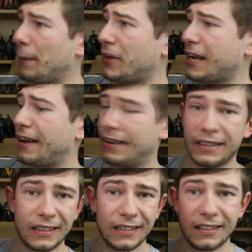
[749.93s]
But yeah,
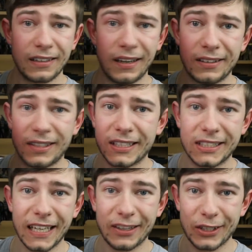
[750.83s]

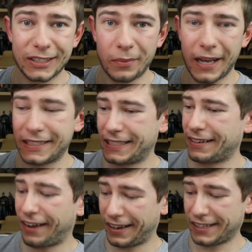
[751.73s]
this thing looks
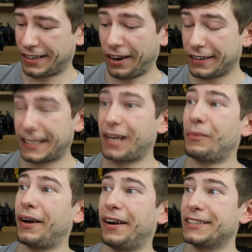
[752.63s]
amazing. I can't keep
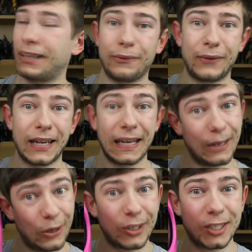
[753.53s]
my eyes off it.
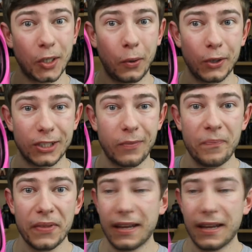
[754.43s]
It looks awesome.